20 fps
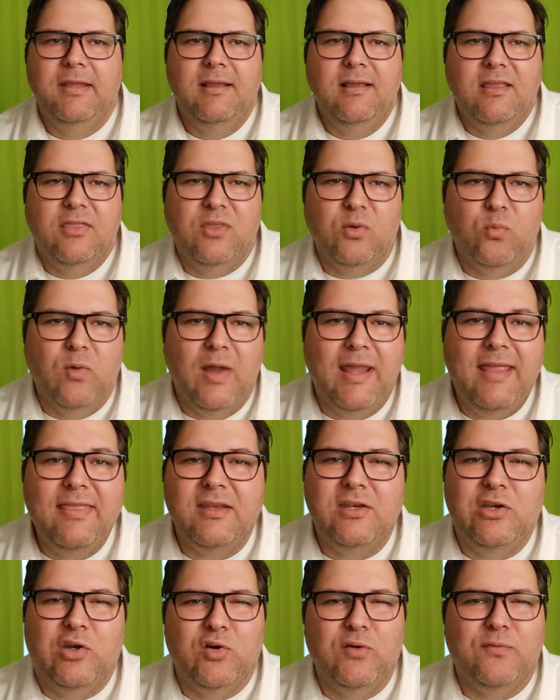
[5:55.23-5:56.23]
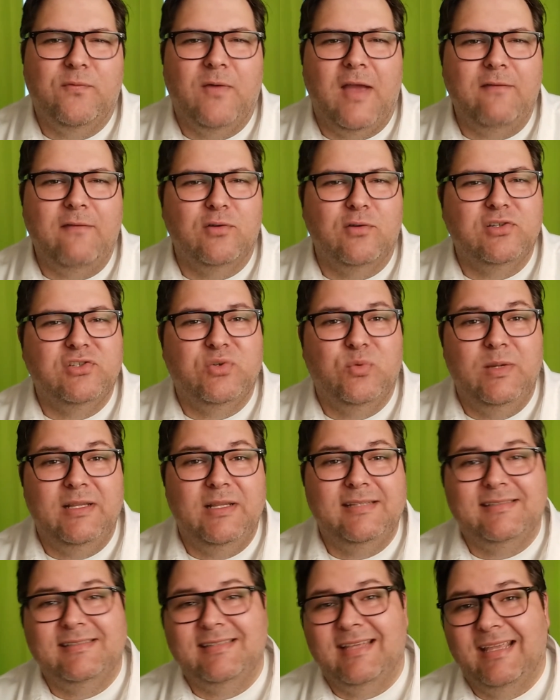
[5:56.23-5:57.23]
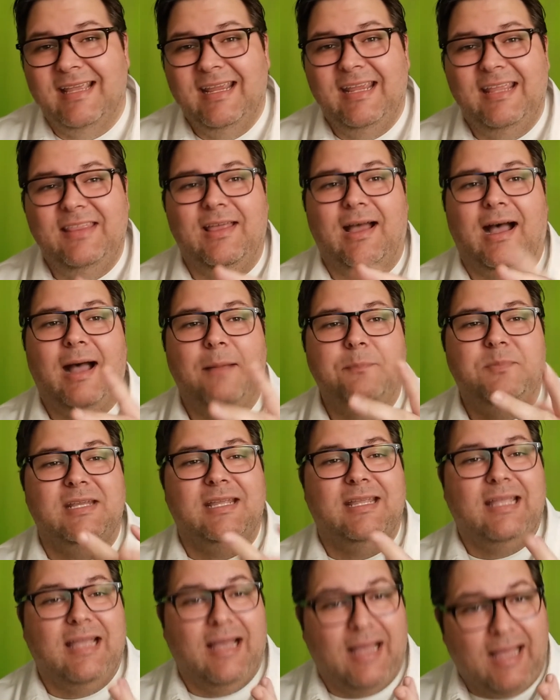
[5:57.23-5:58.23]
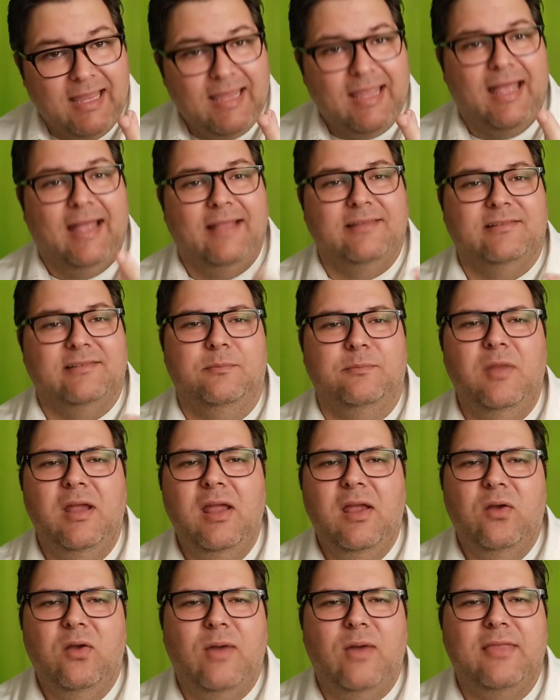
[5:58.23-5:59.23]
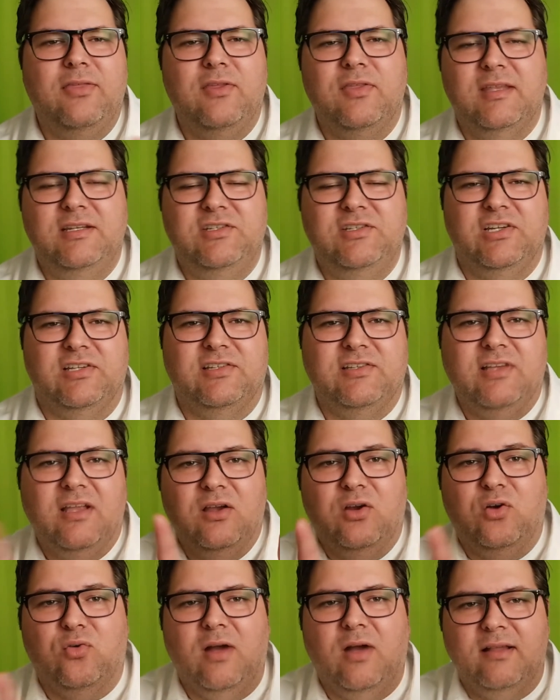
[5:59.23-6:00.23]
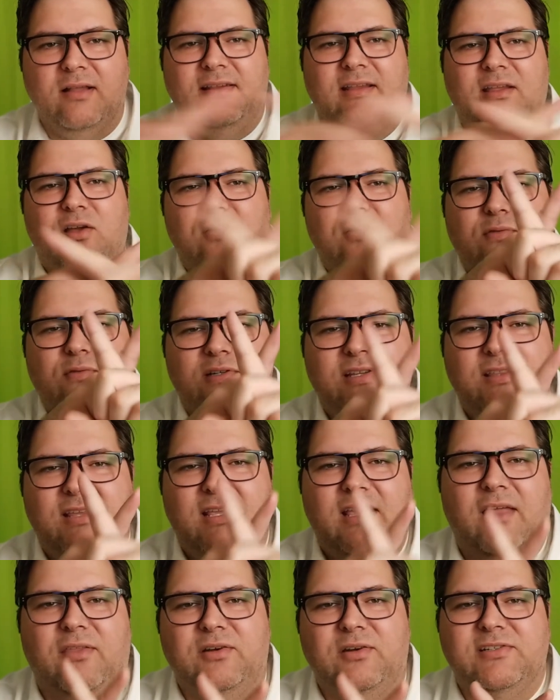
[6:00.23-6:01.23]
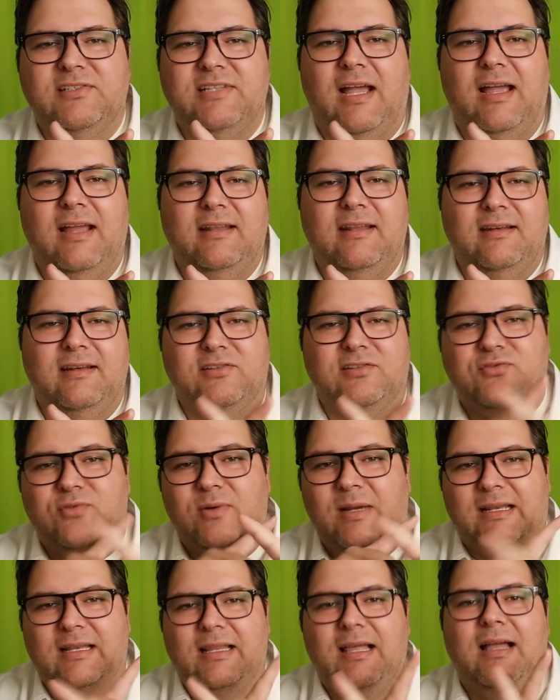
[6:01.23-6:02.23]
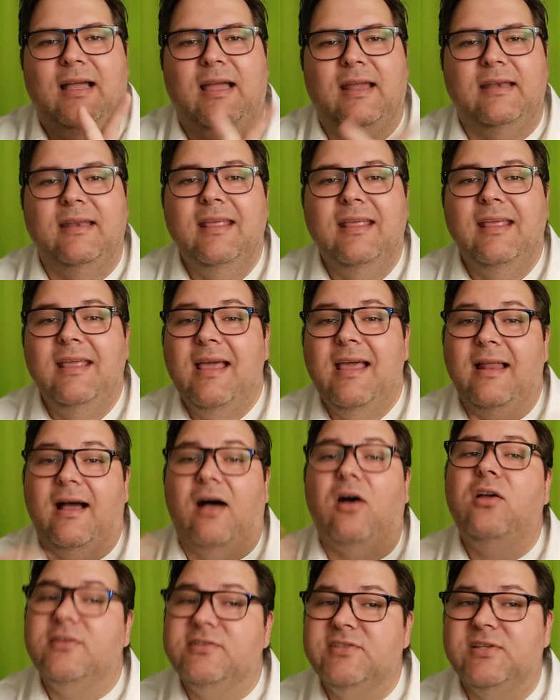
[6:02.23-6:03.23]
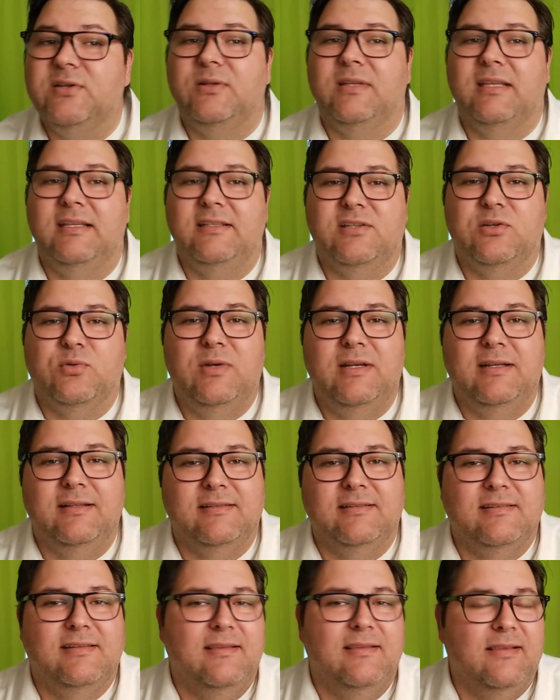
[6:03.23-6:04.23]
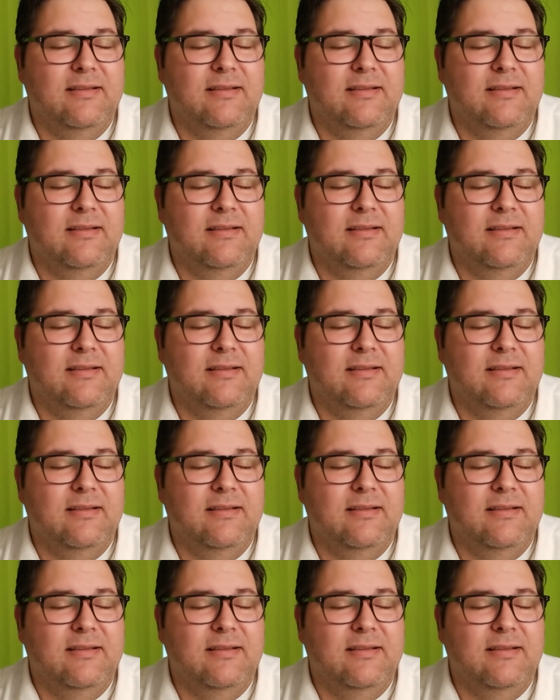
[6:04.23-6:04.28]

The way the nerve fibers twist in the optic chiasm, rather than just crossing over to the other side in a straight line, also lends credence to this